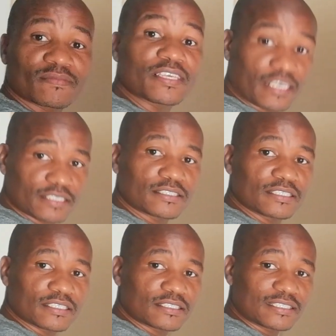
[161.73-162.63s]
Yes.
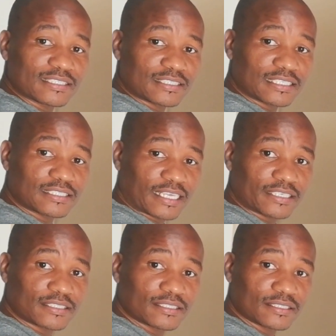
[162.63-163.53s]
That's
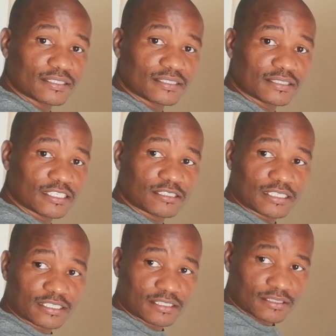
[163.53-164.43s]
nice. That's
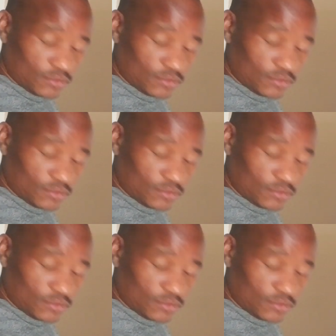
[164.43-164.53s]
nice,